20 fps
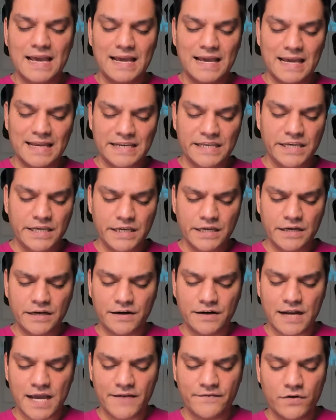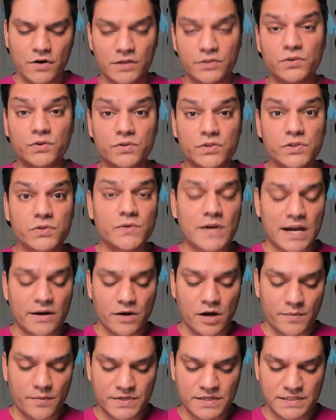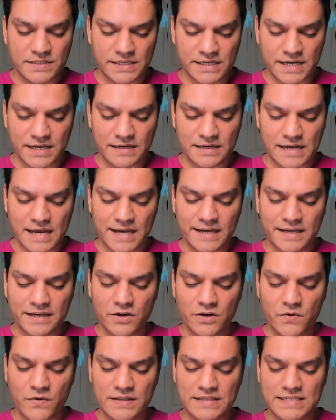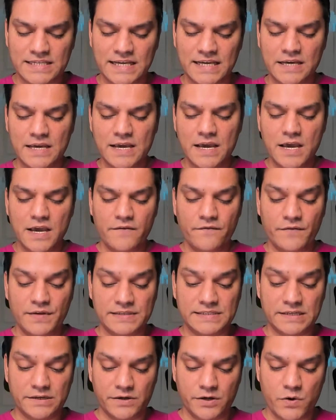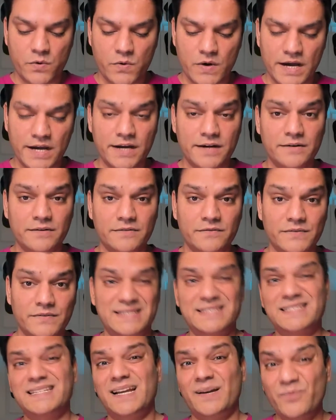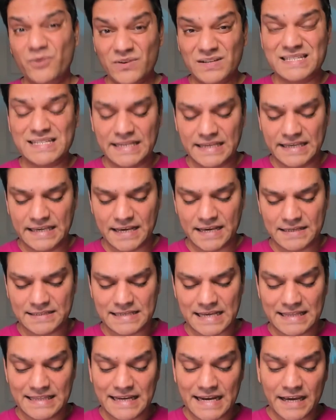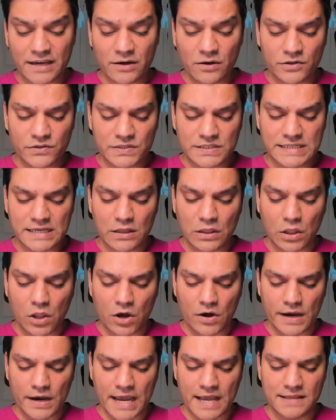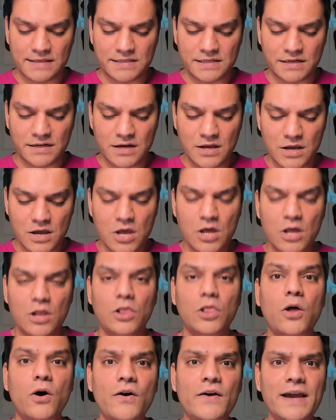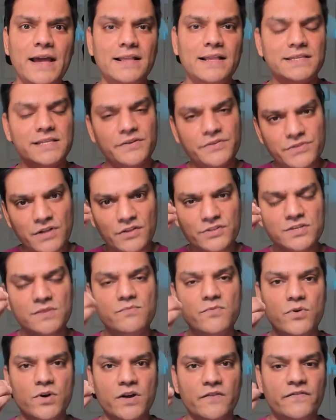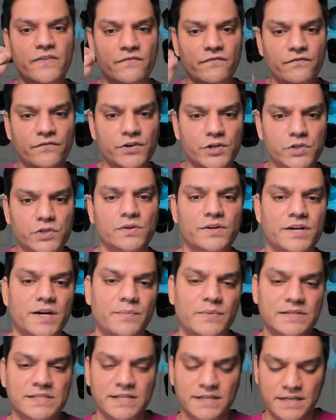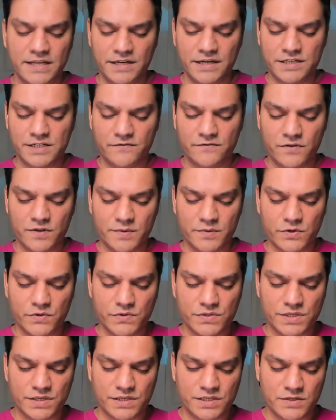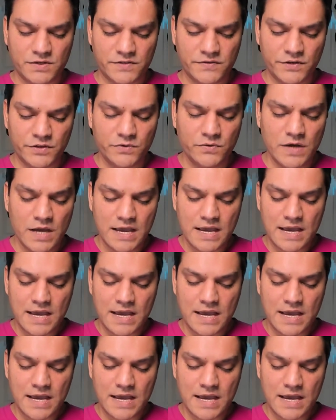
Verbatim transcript: And here I've got those two options again. I can go and say, is it required? Which I'm gonna say yes. And then I can also say long answer. Long answer is also more of a visual representation for the users because when you